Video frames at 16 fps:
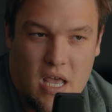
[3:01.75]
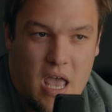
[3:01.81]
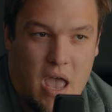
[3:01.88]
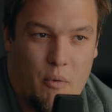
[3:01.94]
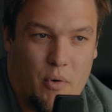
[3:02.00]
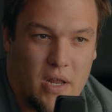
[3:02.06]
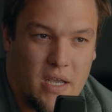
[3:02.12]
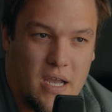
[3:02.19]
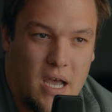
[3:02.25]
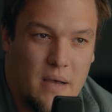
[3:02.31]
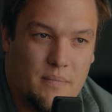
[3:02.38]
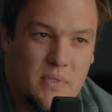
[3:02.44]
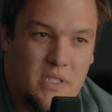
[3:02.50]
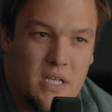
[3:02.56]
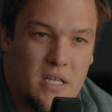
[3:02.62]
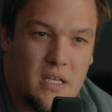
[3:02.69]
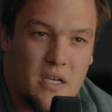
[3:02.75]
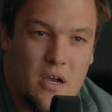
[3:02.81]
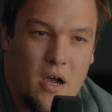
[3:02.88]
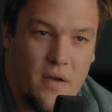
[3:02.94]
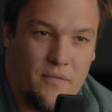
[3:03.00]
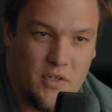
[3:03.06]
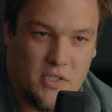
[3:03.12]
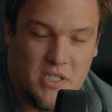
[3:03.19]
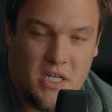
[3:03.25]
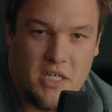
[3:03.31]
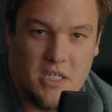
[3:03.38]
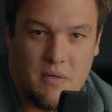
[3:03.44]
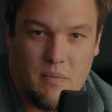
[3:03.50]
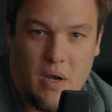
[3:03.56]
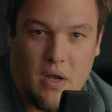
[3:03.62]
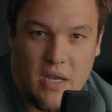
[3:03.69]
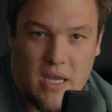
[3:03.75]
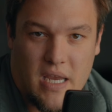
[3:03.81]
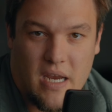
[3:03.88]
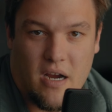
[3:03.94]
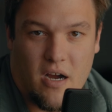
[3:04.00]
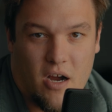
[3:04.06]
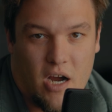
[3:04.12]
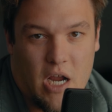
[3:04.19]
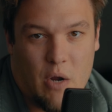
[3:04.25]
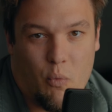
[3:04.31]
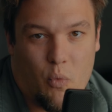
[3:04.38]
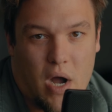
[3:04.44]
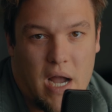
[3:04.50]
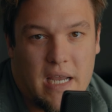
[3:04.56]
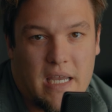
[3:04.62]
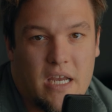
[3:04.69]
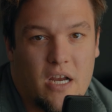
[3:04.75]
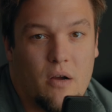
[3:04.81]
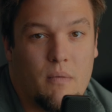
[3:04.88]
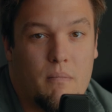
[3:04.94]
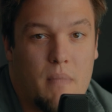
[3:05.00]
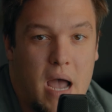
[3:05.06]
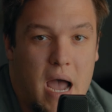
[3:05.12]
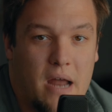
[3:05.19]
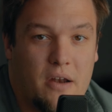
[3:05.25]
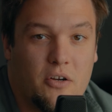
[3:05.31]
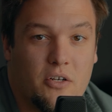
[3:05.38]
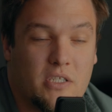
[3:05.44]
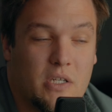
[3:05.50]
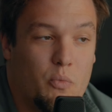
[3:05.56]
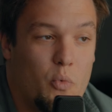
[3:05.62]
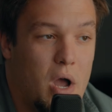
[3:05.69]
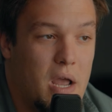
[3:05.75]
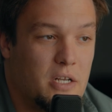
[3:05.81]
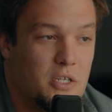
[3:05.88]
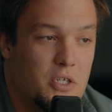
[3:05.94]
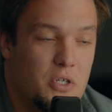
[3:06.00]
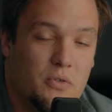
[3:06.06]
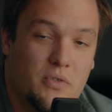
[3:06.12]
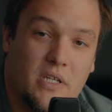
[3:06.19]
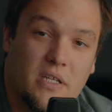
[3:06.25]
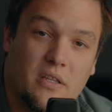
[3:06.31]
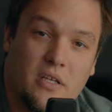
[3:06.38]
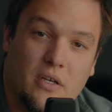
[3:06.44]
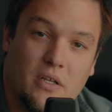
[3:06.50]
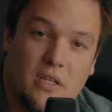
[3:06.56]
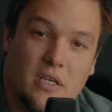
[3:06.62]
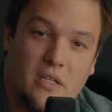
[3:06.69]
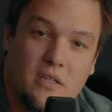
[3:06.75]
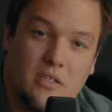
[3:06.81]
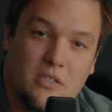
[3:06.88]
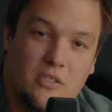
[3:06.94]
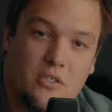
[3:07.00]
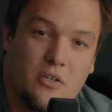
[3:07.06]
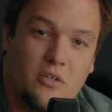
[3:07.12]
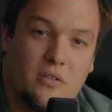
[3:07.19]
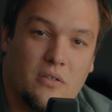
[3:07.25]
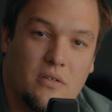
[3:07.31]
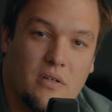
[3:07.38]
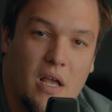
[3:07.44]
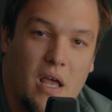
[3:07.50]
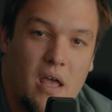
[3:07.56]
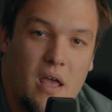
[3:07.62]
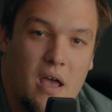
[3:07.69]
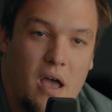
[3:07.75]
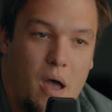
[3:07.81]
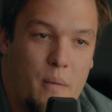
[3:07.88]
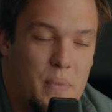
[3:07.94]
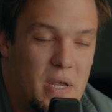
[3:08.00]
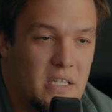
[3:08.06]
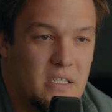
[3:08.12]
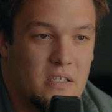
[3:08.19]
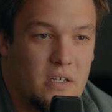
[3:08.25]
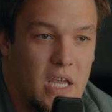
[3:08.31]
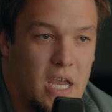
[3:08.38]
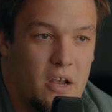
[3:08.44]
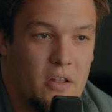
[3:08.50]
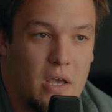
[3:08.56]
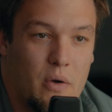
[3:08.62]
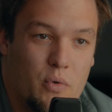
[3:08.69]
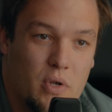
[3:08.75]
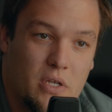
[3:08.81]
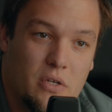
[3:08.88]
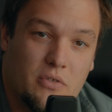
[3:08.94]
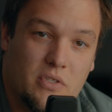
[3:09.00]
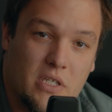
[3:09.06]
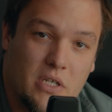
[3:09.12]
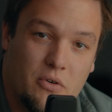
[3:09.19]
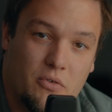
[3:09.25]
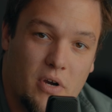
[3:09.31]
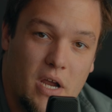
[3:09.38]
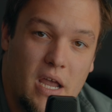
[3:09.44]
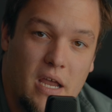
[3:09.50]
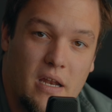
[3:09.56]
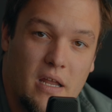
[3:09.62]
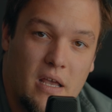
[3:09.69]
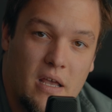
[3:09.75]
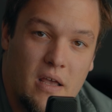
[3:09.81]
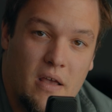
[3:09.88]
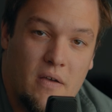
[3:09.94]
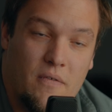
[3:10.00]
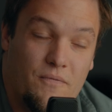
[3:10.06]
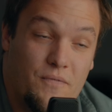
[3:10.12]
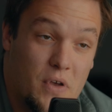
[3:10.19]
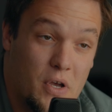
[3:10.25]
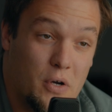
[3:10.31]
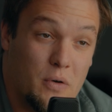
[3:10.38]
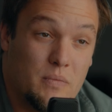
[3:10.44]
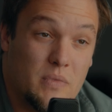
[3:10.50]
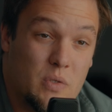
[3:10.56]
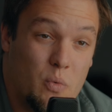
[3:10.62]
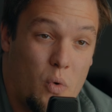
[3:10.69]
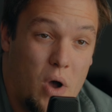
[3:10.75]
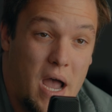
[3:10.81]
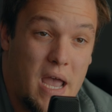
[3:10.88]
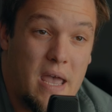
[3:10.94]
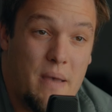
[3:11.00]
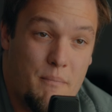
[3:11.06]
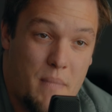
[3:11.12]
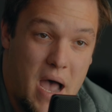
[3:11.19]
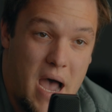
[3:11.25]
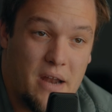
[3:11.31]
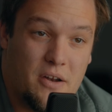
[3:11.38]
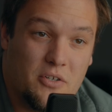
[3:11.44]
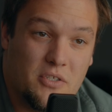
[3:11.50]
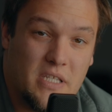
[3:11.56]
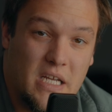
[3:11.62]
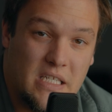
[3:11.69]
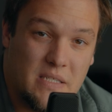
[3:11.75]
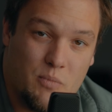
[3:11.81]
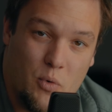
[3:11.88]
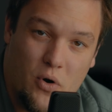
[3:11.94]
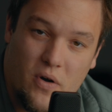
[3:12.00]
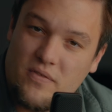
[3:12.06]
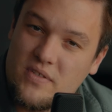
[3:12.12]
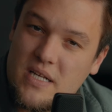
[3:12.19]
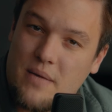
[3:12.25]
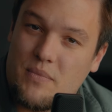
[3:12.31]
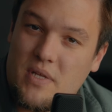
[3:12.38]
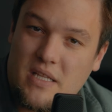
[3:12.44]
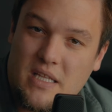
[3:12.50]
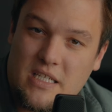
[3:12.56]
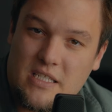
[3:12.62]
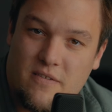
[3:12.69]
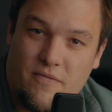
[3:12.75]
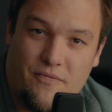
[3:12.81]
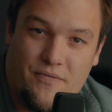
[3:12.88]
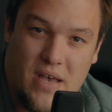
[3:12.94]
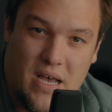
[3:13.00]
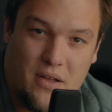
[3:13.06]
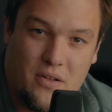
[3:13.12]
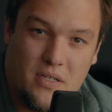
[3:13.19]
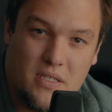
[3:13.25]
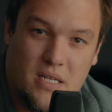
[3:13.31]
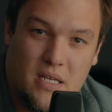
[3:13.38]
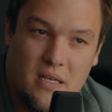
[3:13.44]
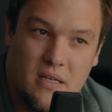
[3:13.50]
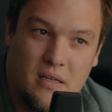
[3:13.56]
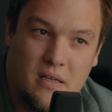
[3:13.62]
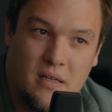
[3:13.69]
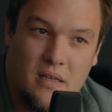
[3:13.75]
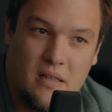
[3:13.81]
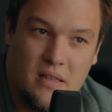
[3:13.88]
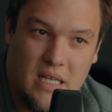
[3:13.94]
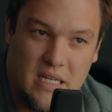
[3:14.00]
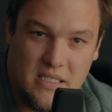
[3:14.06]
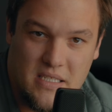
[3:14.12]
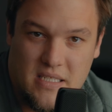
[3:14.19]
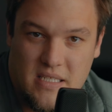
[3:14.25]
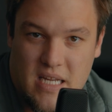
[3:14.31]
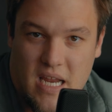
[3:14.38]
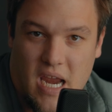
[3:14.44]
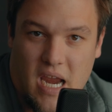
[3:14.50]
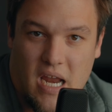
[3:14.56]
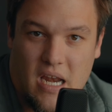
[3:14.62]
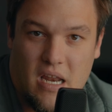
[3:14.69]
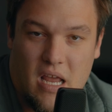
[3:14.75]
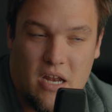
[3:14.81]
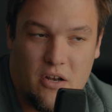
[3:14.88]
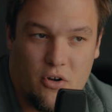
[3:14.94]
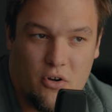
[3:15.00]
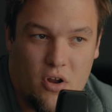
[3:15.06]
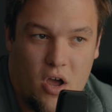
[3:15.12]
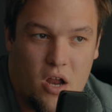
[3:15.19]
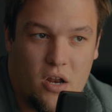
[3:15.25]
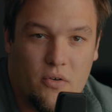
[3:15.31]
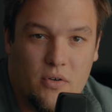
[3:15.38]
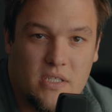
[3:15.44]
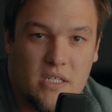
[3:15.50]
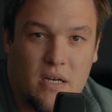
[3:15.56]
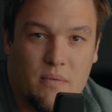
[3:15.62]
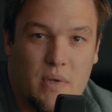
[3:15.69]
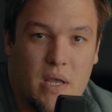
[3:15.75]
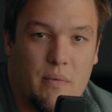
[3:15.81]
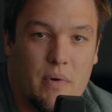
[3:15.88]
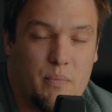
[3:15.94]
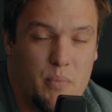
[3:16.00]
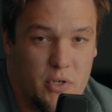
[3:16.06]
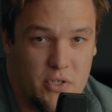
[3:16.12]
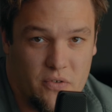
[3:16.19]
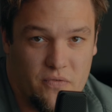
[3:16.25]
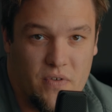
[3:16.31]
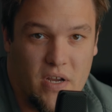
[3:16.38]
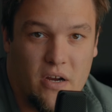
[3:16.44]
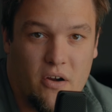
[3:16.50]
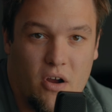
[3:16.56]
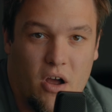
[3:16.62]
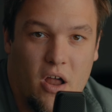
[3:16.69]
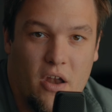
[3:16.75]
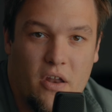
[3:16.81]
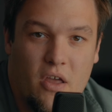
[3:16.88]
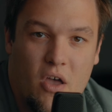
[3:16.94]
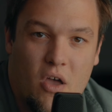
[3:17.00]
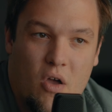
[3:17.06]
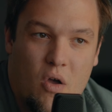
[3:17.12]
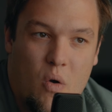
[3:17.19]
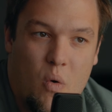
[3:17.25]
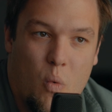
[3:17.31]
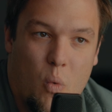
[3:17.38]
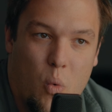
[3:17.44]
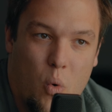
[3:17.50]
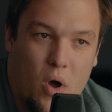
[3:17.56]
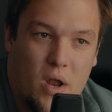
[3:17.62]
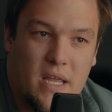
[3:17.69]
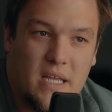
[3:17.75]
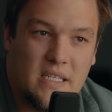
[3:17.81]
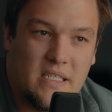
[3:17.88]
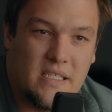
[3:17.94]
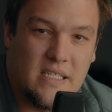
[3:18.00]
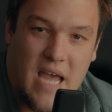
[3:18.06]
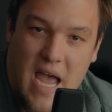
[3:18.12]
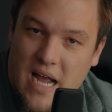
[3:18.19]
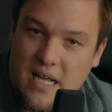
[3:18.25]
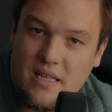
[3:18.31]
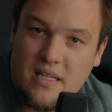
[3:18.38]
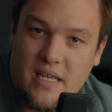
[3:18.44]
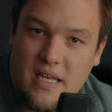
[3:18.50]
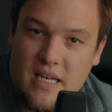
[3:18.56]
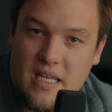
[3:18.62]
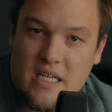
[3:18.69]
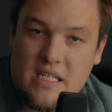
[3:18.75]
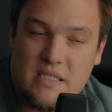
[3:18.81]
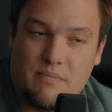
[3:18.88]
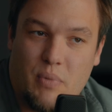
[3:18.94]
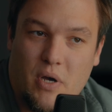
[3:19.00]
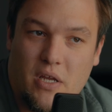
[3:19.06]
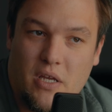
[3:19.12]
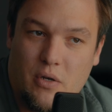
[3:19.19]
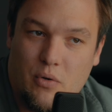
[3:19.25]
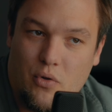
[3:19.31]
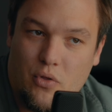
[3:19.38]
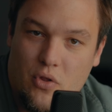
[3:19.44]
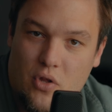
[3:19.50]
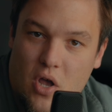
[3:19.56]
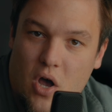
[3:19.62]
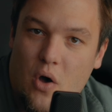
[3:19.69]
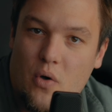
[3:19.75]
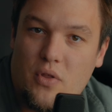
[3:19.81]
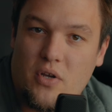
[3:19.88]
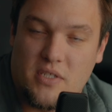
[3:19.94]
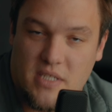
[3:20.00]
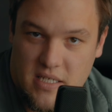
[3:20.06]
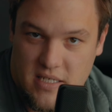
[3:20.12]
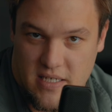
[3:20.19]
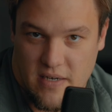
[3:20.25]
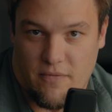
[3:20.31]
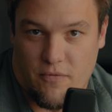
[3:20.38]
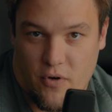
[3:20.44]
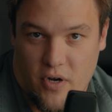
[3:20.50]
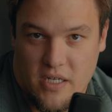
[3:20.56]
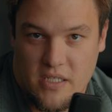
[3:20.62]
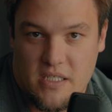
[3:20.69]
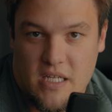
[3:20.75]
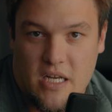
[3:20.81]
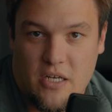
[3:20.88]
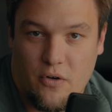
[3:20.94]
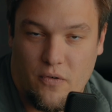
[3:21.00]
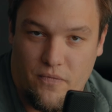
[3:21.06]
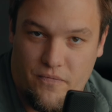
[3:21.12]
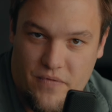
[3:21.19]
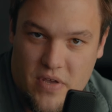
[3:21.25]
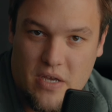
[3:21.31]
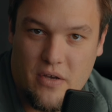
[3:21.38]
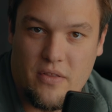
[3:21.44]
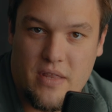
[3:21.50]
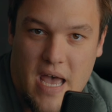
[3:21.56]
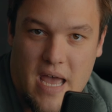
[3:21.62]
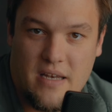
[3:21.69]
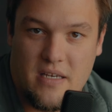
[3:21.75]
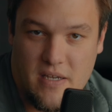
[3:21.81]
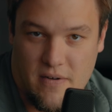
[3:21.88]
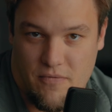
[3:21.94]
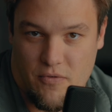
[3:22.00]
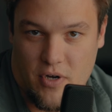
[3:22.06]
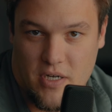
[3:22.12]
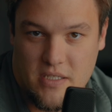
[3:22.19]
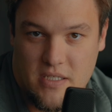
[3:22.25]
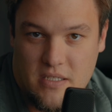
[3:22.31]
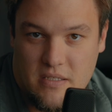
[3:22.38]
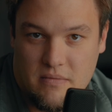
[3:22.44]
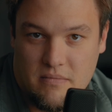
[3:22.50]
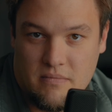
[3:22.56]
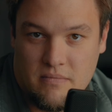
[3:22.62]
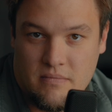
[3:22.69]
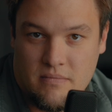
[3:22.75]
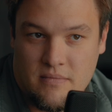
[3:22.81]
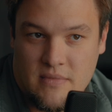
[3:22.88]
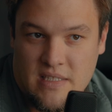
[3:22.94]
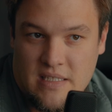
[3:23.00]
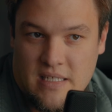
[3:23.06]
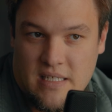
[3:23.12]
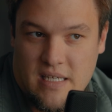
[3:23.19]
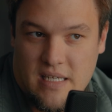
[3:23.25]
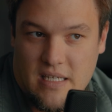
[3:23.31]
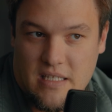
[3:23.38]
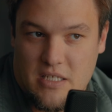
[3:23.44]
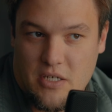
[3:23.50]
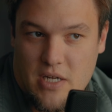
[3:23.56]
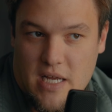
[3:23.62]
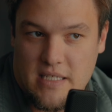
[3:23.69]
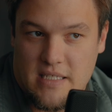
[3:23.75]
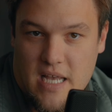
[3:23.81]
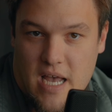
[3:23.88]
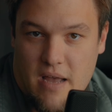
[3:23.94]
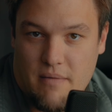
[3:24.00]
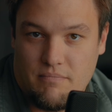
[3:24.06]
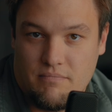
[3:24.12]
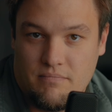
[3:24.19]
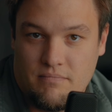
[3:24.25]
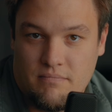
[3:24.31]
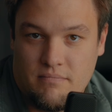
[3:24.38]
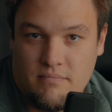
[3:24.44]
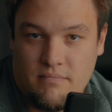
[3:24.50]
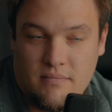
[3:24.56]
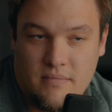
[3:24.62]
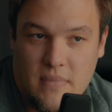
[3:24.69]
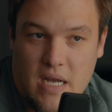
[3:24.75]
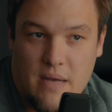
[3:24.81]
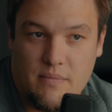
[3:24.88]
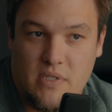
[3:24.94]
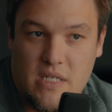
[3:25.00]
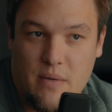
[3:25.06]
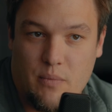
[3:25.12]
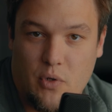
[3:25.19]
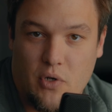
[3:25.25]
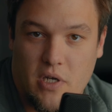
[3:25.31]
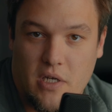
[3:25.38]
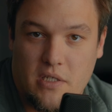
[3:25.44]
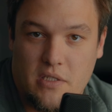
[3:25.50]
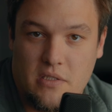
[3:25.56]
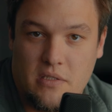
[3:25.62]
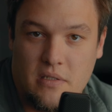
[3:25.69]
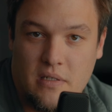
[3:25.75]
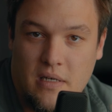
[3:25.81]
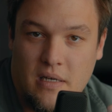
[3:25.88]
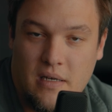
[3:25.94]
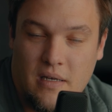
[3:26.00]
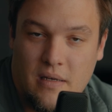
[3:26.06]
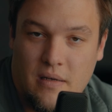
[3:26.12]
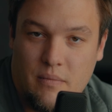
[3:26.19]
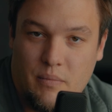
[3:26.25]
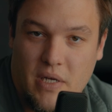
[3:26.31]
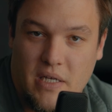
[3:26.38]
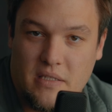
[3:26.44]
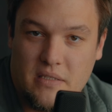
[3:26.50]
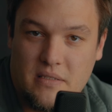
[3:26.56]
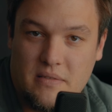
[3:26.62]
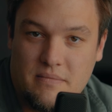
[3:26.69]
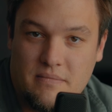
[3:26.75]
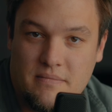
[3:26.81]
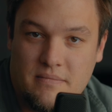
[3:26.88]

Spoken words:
And when it comes to the conversation about gear and why gear matters and why choosing the certain pieces of gear that we use to create films, why it matters, it's more of something that's felt than seen. And you're not always going to be able to put your finger on what exactly it is, but you'll know there's a difference and you'll feel that difference. Until next time, I'm Sam Lucas. Peace.